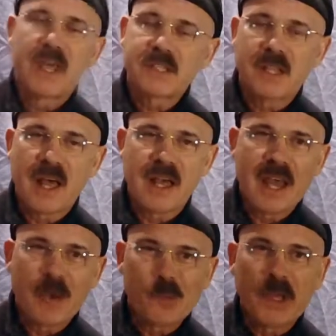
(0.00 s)
Thanks a
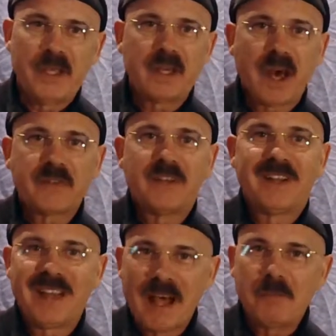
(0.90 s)
lot. I'm Wayne
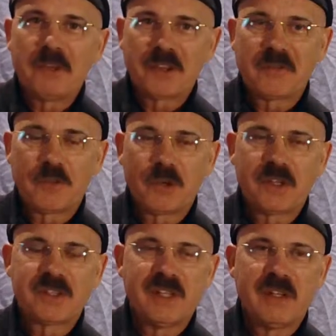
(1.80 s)
Cockfield. I'm looking
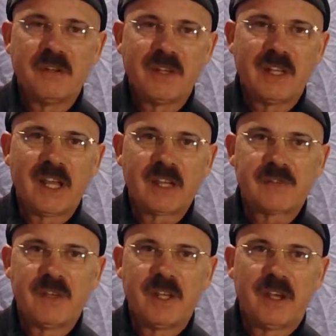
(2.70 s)
forward to seeing you in the
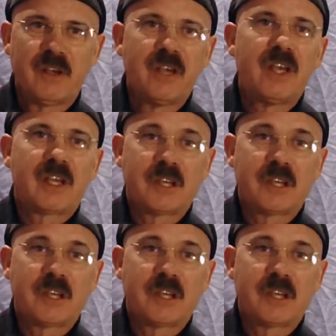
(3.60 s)
next video,